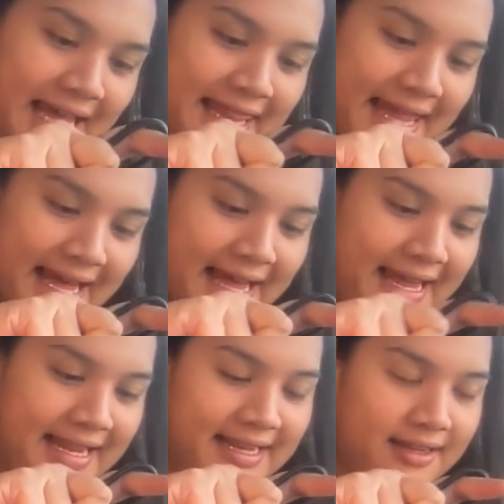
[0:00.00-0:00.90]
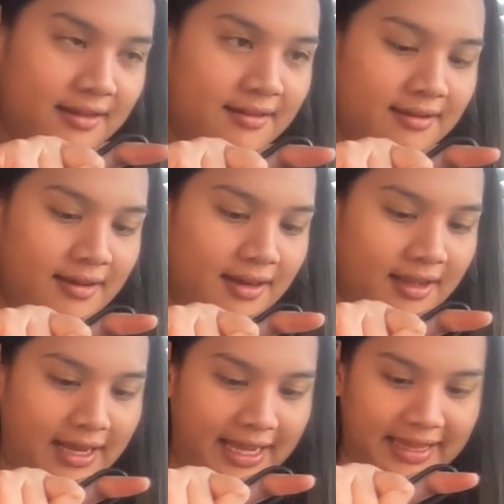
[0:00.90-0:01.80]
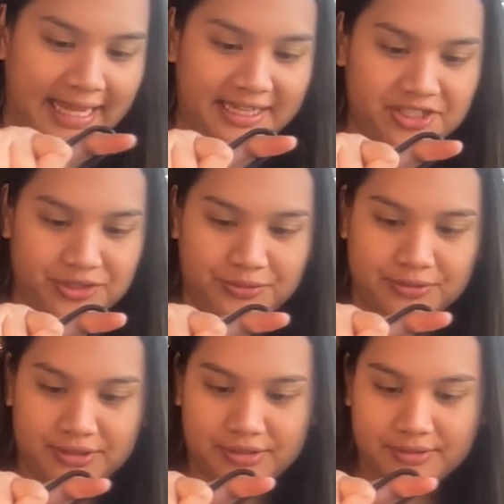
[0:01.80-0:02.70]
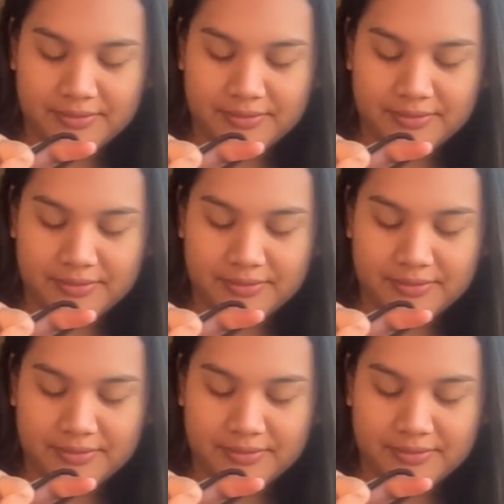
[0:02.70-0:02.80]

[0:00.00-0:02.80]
that I like shoes.